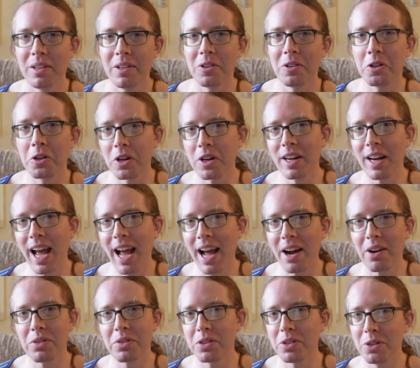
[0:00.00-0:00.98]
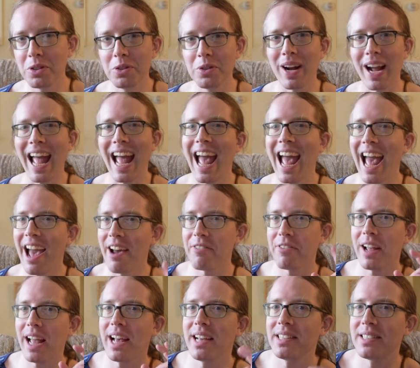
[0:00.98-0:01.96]
Learn how to
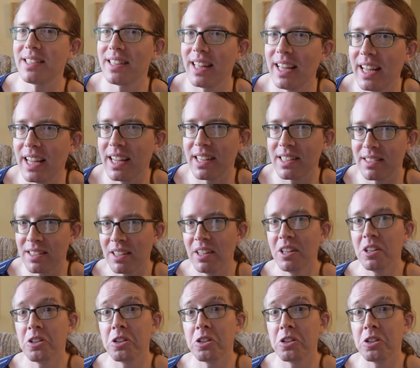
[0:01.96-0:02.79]
half-ass things,